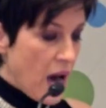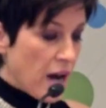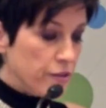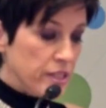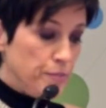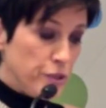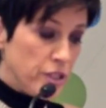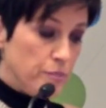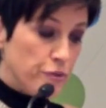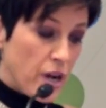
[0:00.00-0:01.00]
our
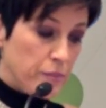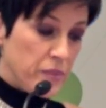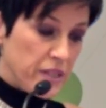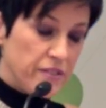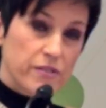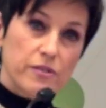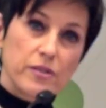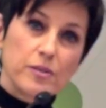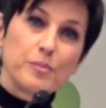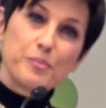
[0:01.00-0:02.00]
Deputy Prime
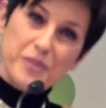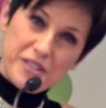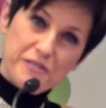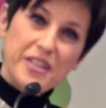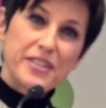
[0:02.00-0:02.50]
Minister, Mr.